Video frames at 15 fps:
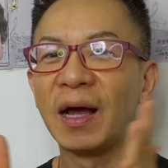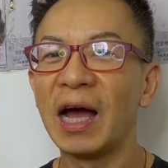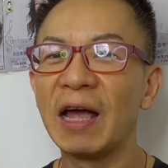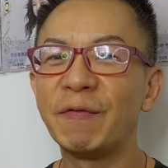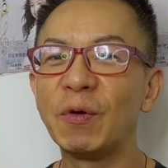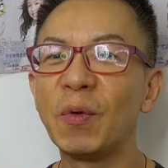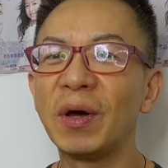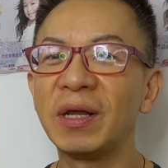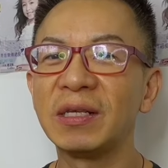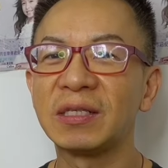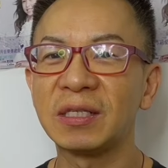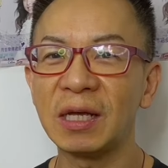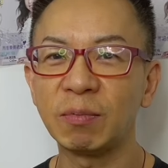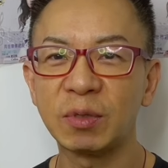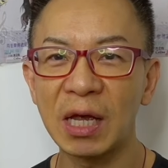Hi everyone, it's
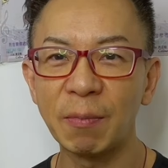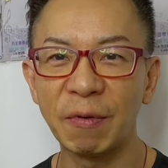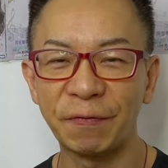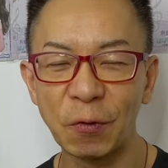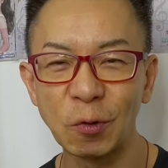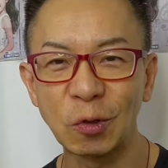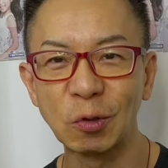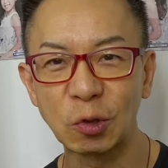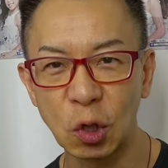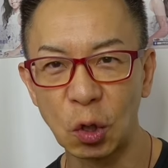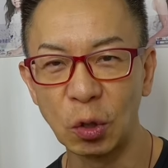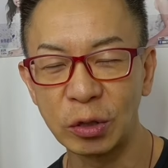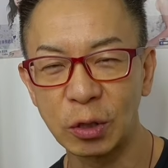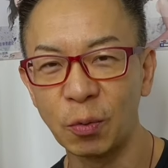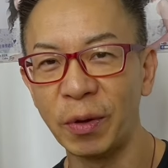Steve Tam, a vocal
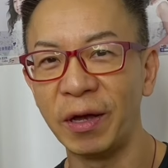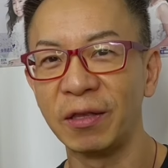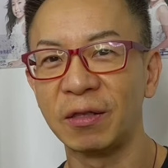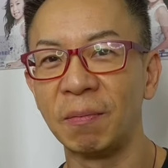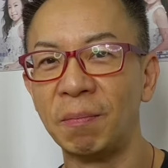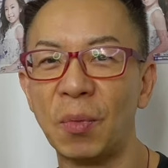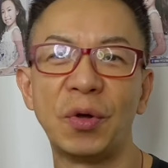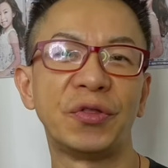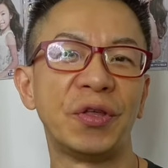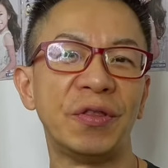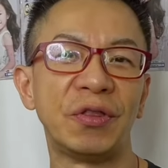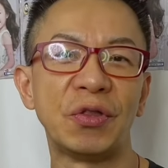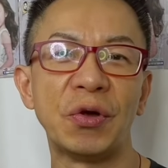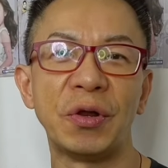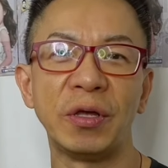coach with more than
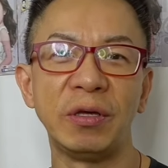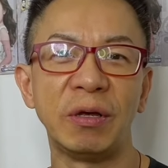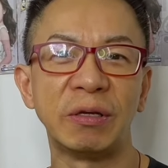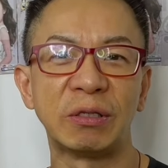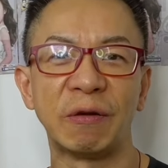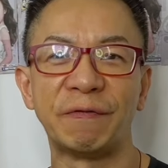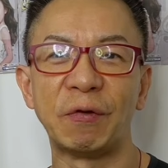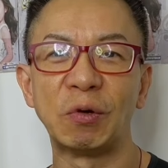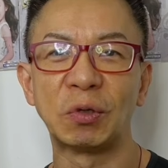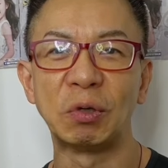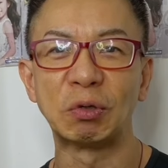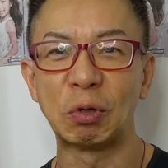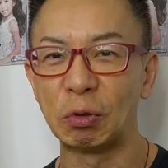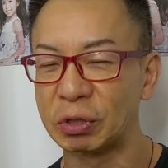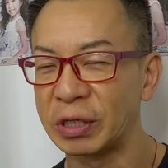30 years of vocal
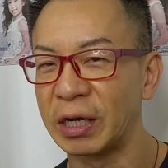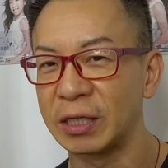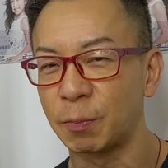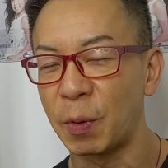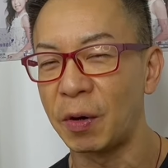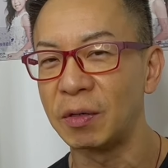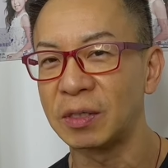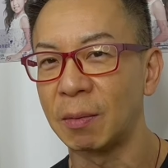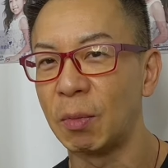coaching experience.